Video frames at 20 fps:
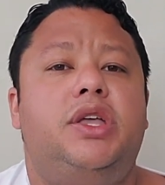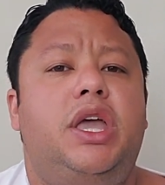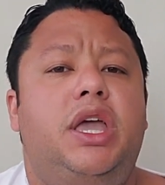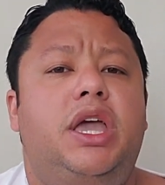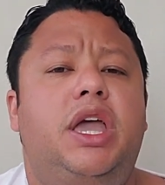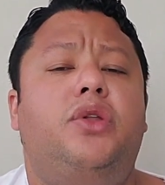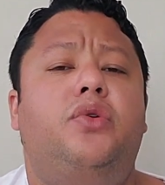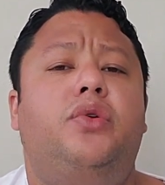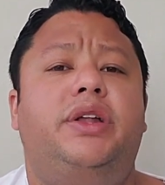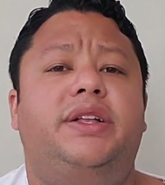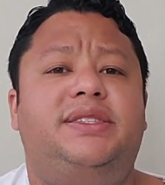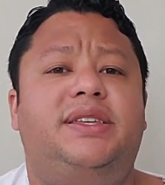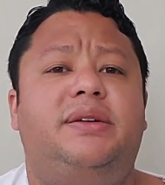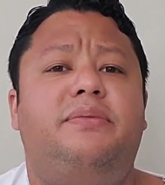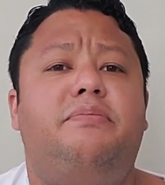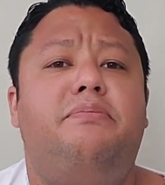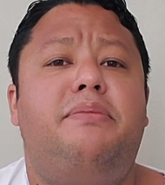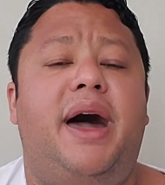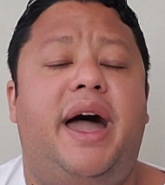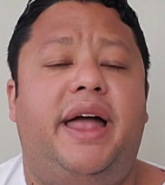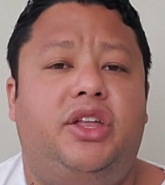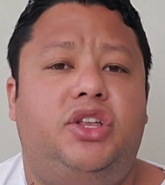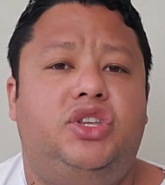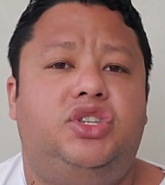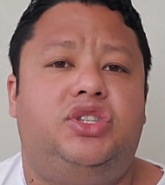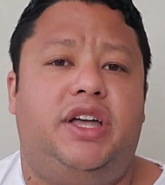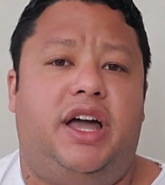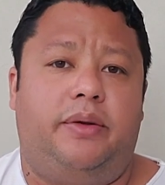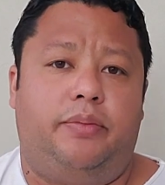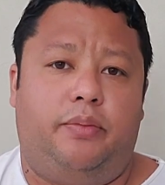in order to
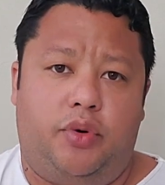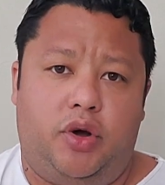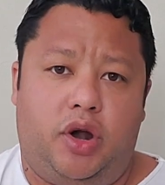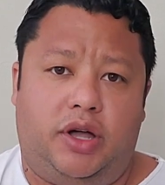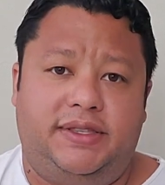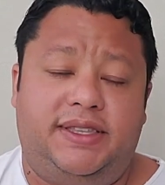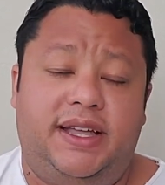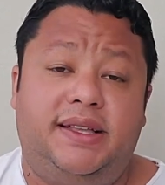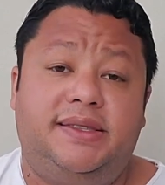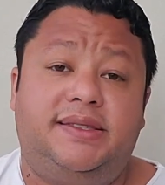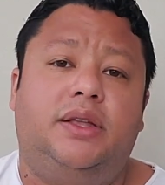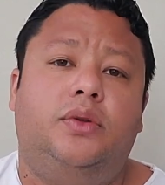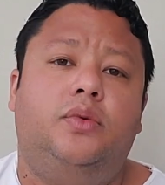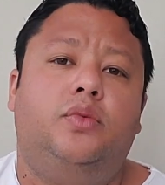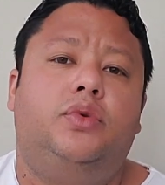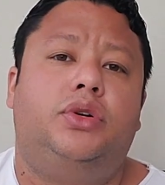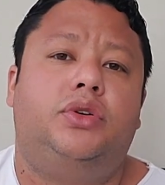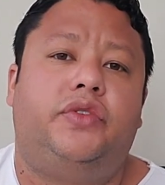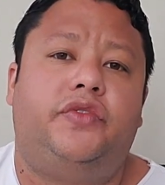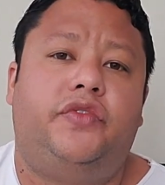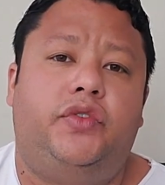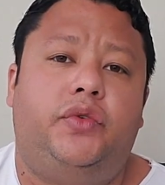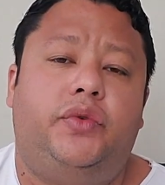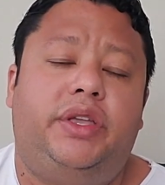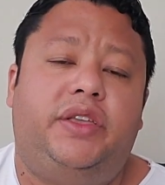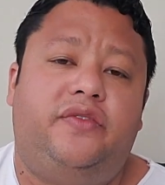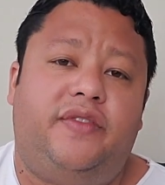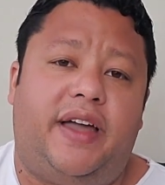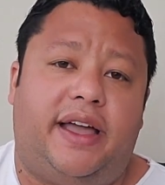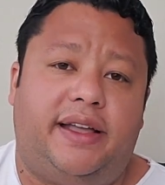manage that process and workflow
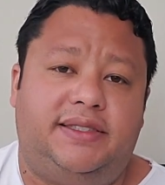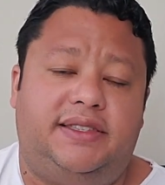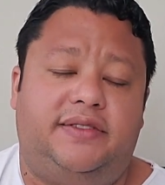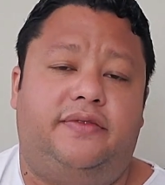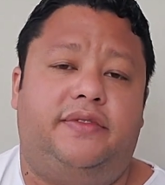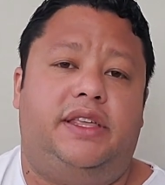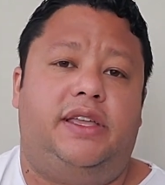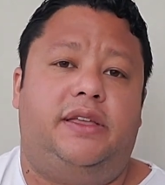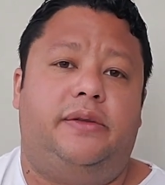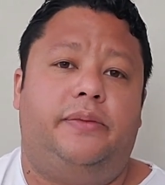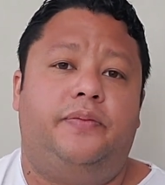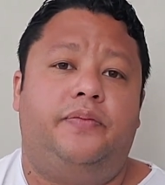effectively.